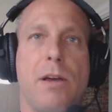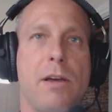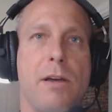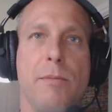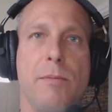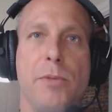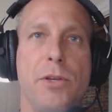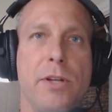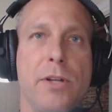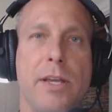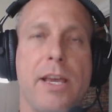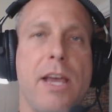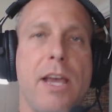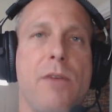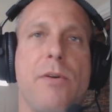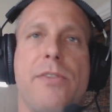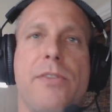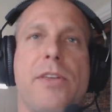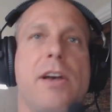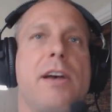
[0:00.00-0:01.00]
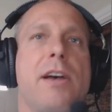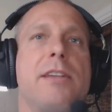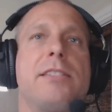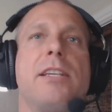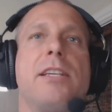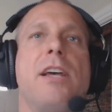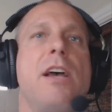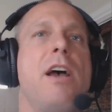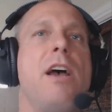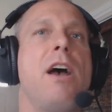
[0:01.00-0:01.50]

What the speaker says: communicate with us.